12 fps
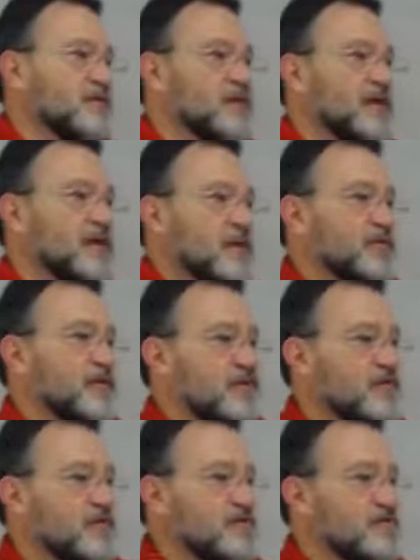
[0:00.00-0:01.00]
I would
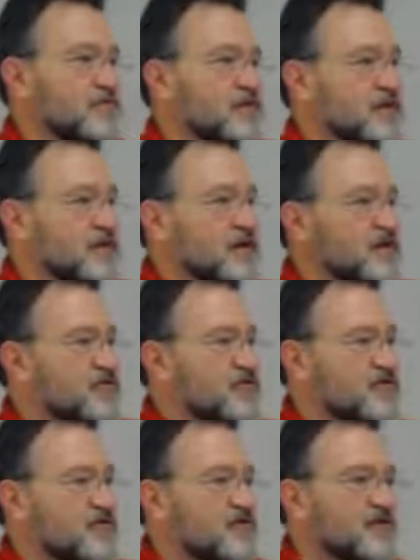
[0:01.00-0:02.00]
argue at certain
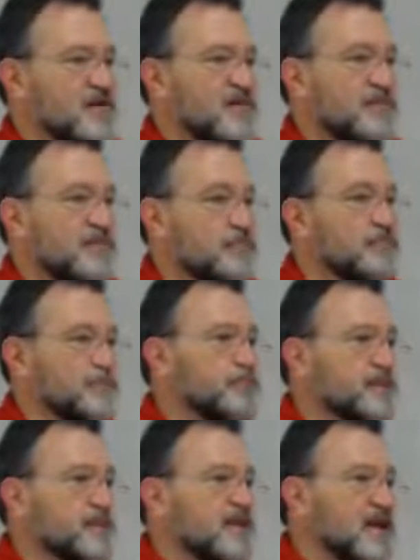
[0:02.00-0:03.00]
concentrations are going to be
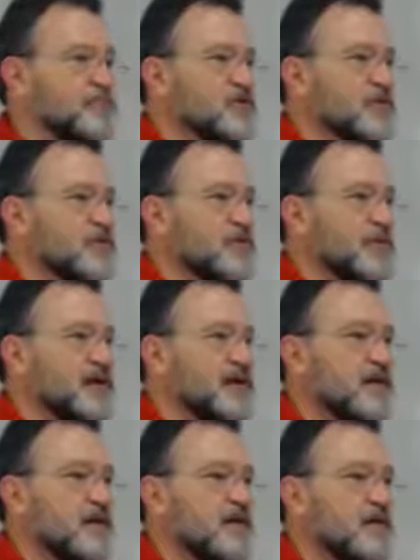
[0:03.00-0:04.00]
pretty damaging to your
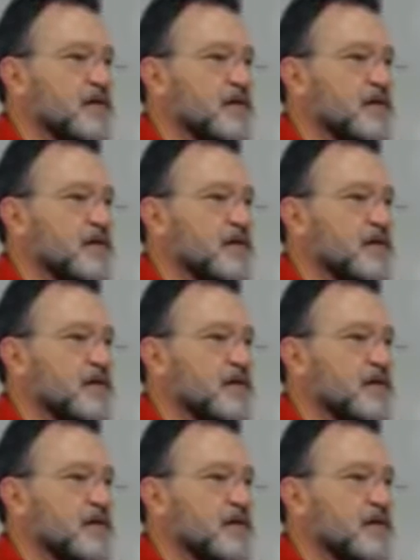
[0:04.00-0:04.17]
body.